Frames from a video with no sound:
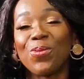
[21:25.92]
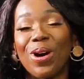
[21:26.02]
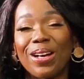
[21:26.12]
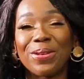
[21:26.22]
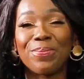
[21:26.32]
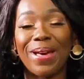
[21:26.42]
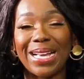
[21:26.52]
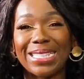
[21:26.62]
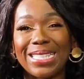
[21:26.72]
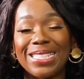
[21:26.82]
Welcome
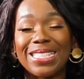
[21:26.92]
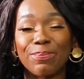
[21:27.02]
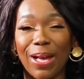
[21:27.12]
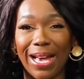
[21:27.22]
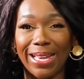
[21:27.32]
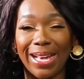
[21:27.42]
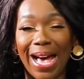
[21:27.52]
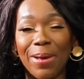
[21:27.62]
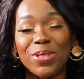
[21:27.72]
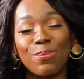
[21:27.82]
back to Inspire.
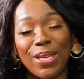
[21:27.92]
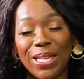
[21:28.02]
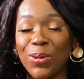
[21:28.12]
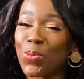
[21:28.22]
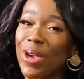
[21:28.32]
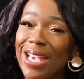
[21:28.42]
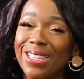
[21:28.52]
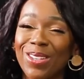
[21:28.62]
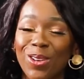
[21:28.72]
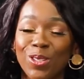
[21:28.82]
I'm speaking with
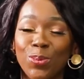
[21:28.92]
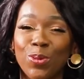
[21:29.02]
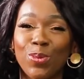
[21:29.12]
gospel